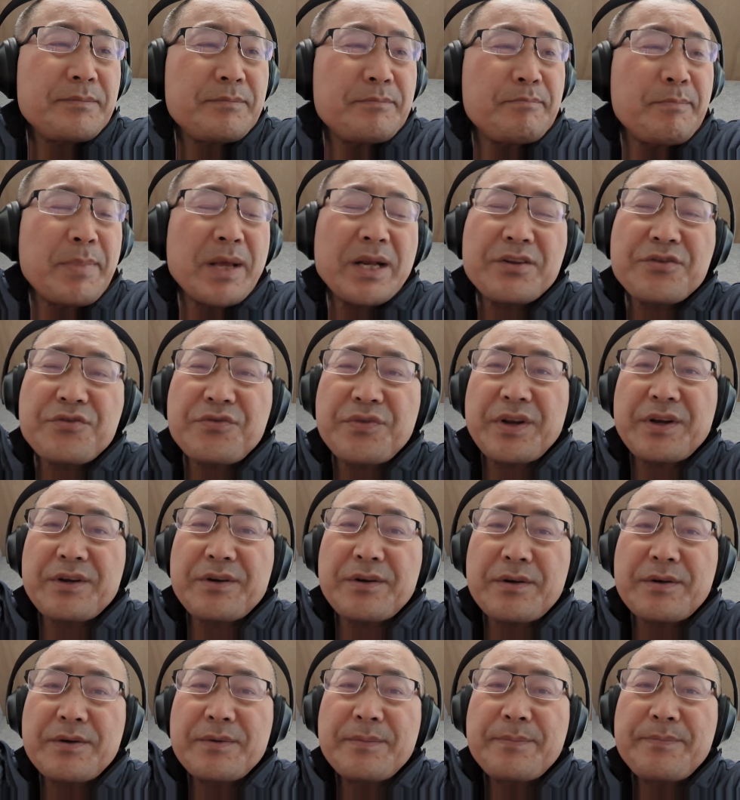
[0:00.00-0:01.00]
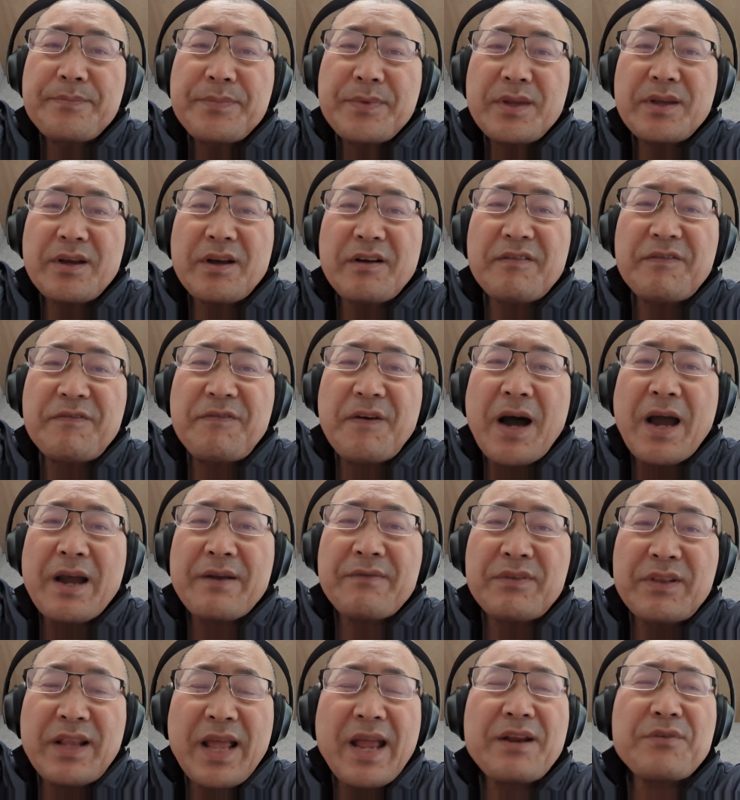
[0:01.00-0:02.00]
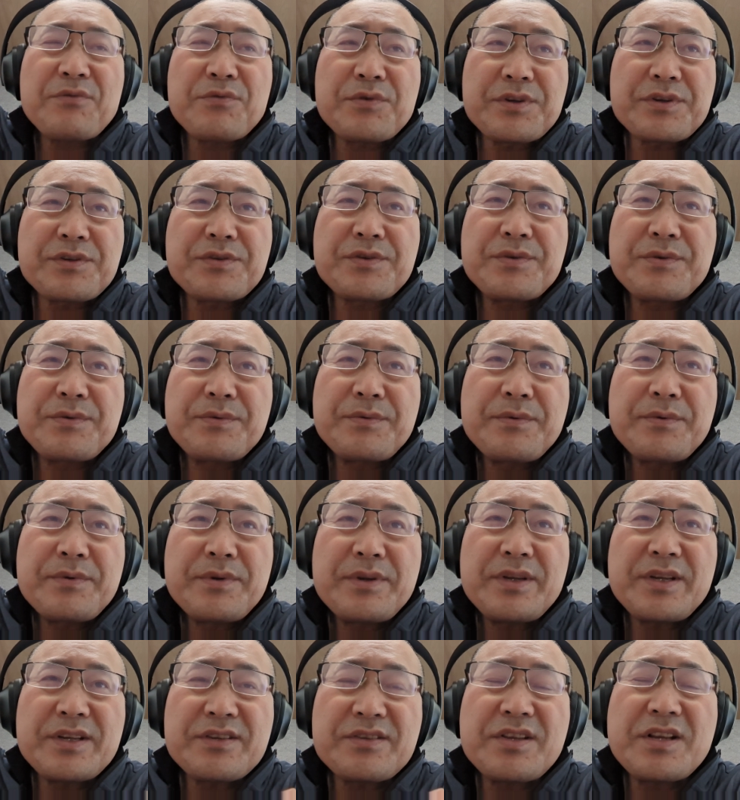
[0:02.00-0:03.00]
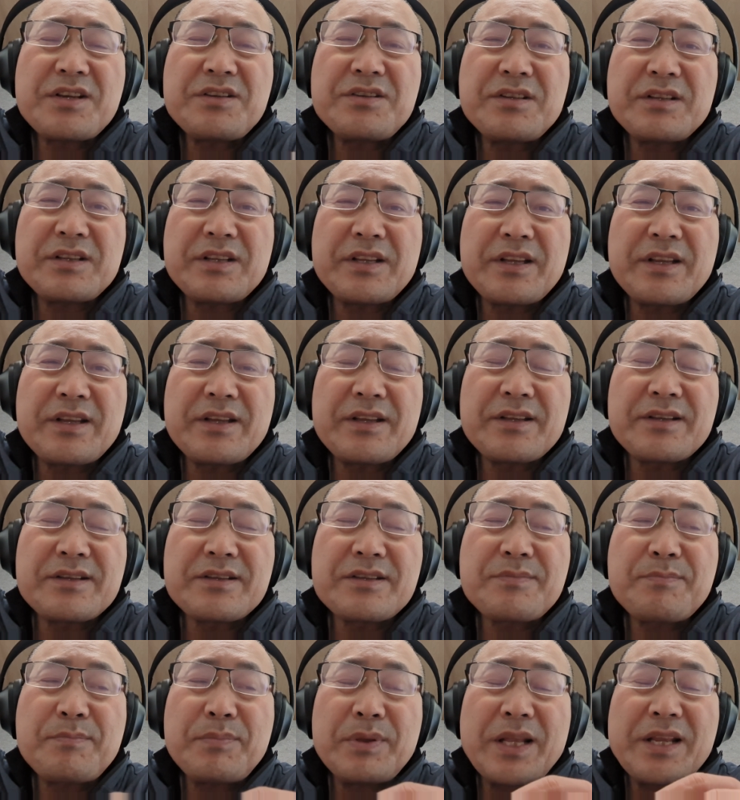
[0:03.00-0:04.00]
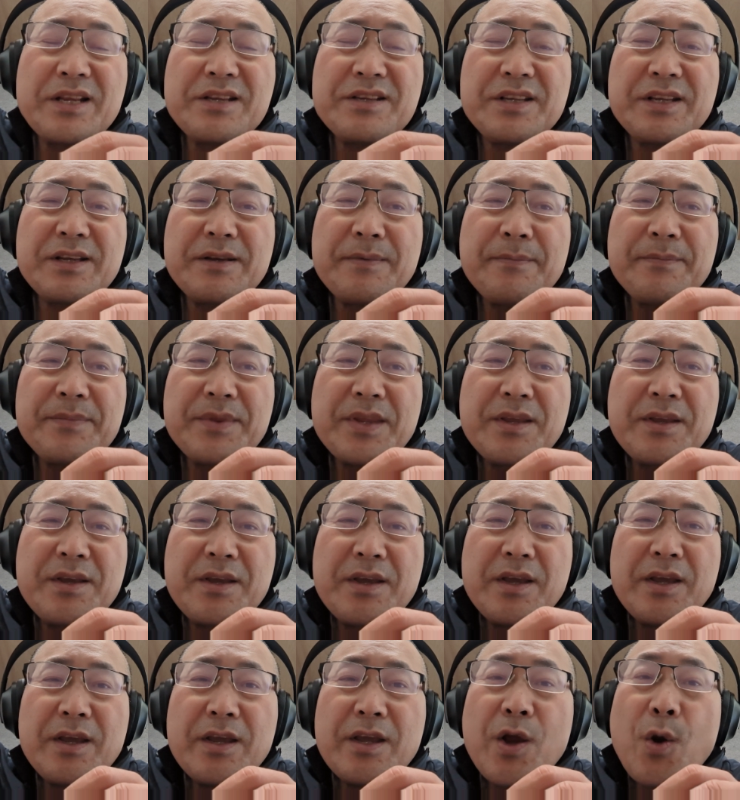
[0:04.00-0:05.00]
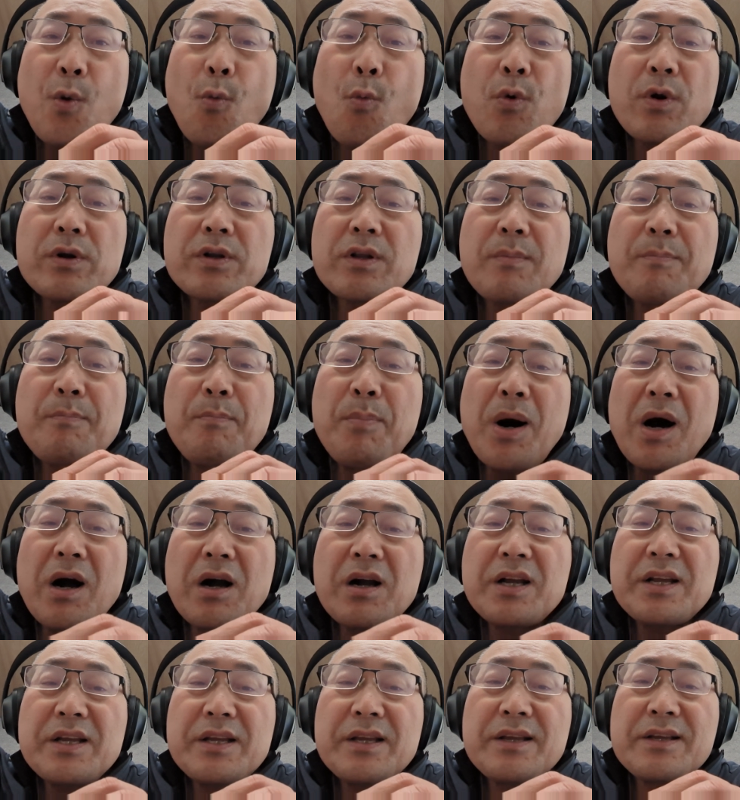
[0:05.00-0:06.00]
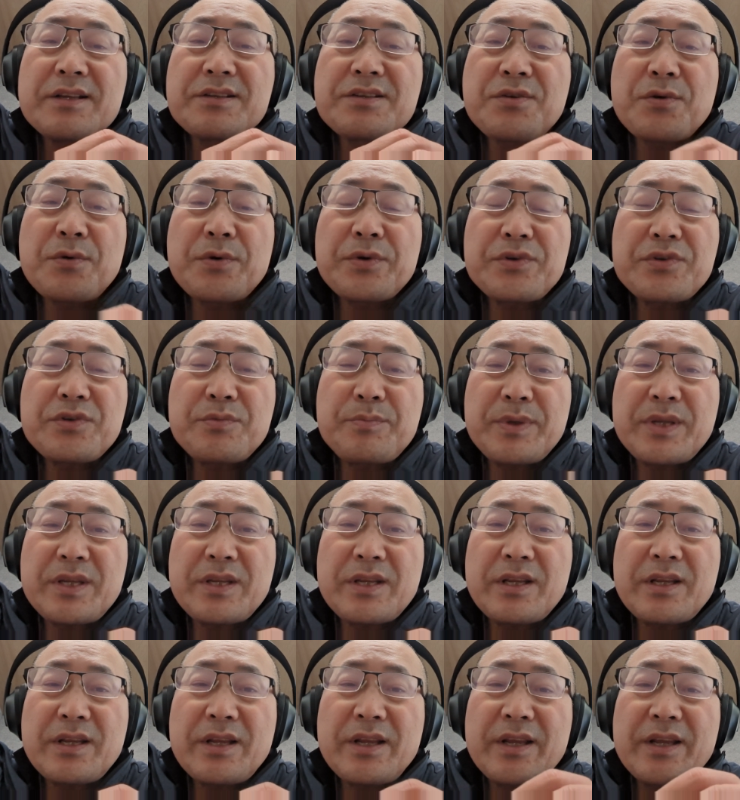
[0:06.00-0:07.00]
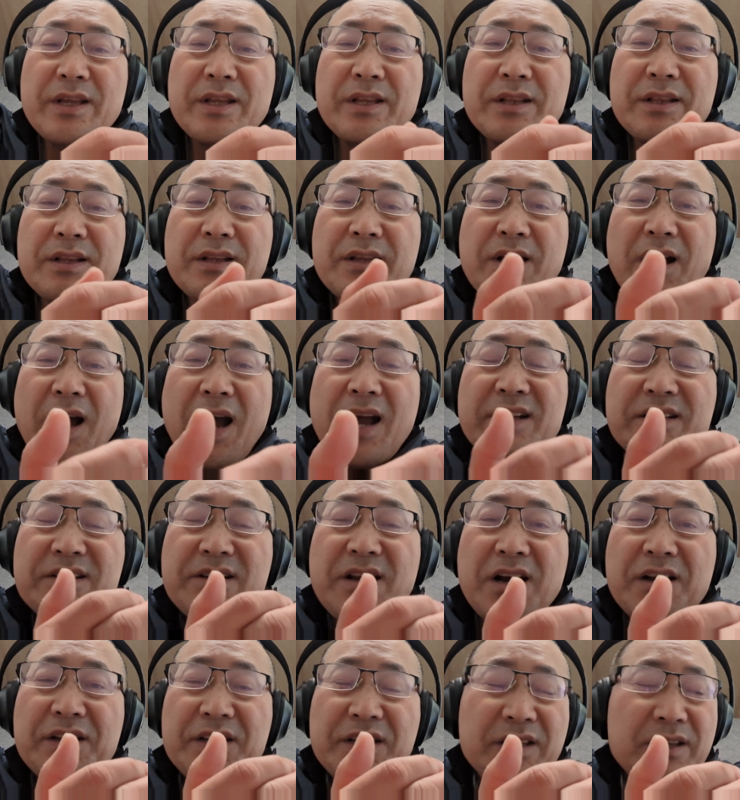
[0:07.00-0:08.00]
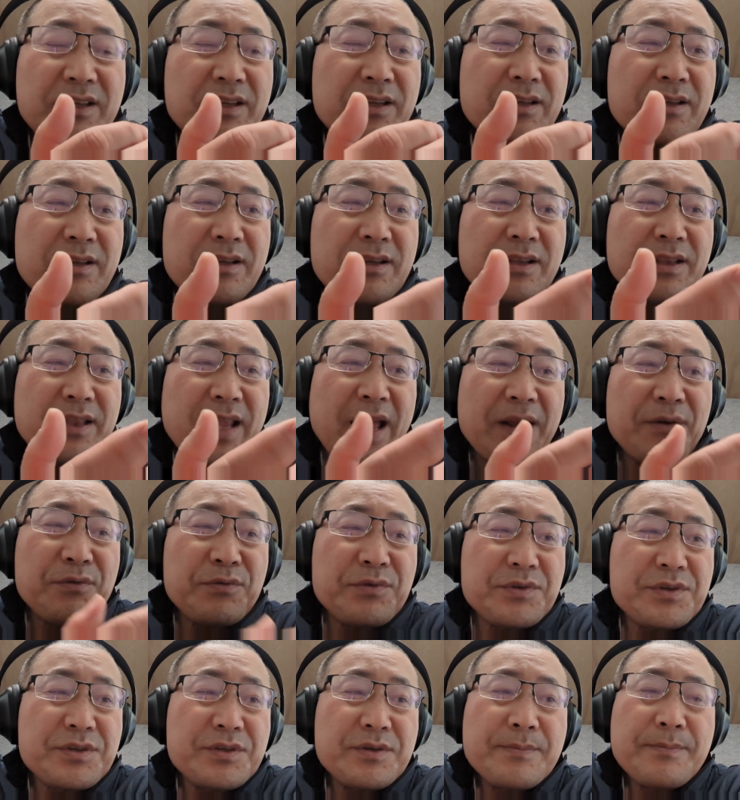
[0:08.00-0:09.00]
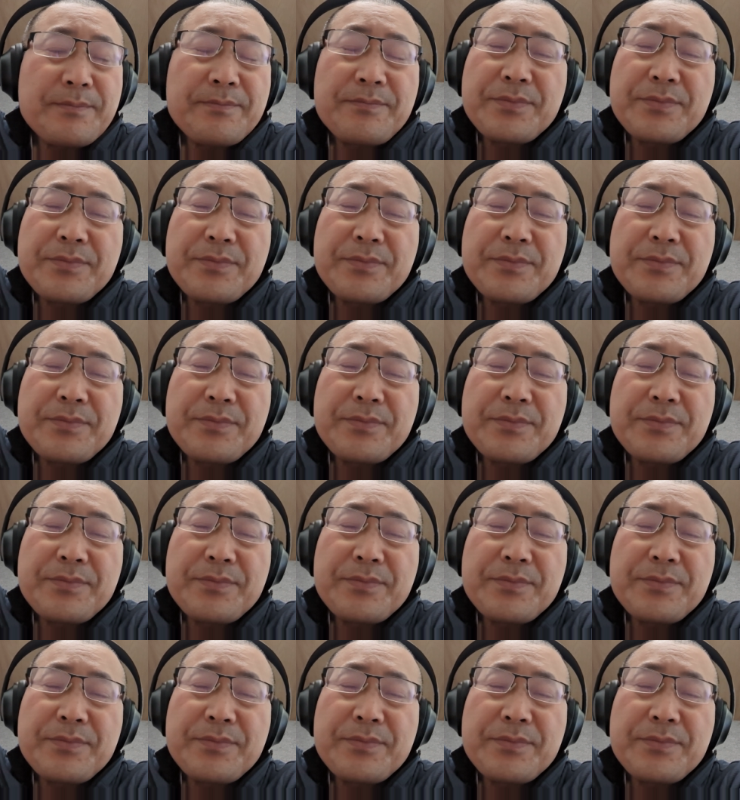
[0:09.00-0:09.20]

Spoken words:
MetaTrader 5 language. Essentially is placing where the puck is going to be in ice hockey language.